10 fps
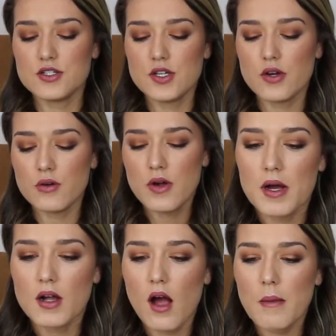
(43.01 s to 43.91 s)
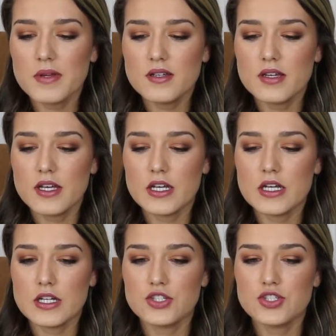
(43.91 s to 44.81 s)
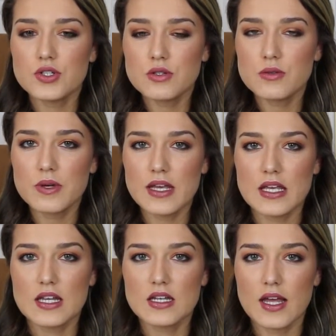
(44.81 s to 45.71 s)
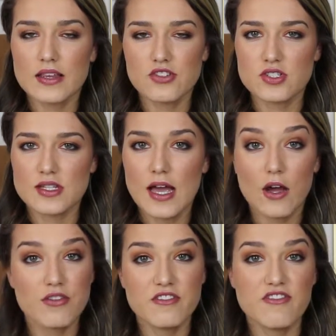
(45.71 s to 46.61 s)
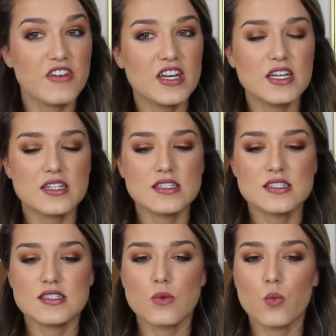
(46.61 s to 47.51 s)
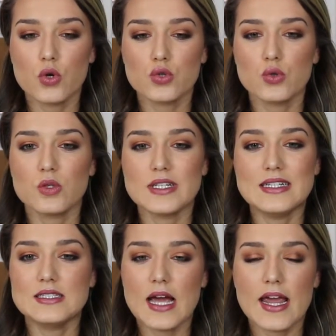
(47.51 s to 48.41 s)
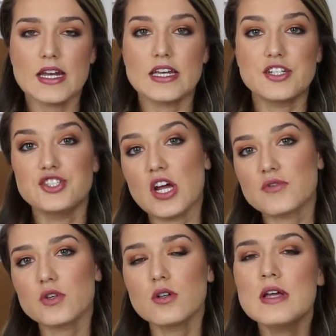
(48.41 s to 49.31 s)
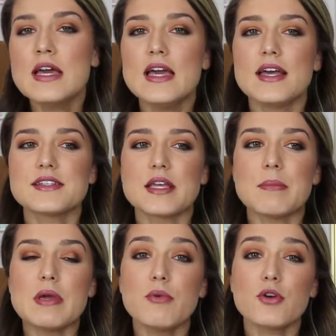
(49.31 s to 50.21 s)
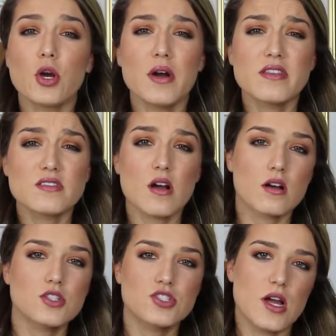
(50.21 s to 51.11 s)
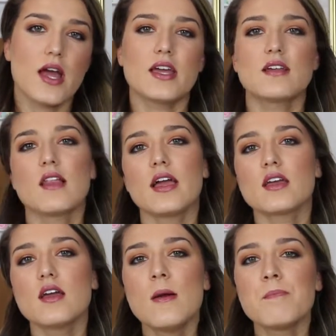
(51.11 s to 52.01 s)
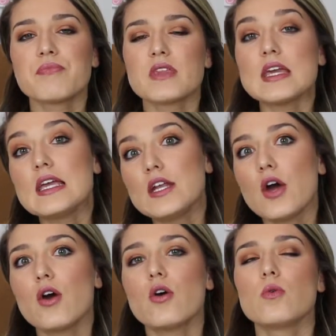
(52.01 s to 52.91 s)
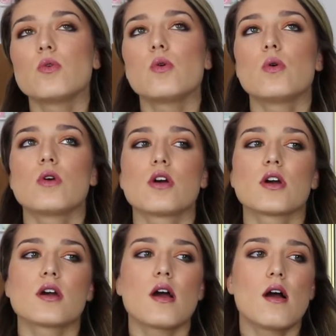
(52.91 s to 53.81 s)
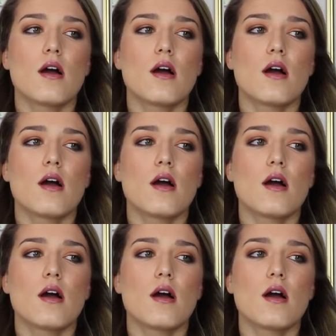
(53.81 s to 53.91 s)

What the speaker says: So a common issue in like just the health and fitness world and dieting in general is that people go on this harsh diet like keto, or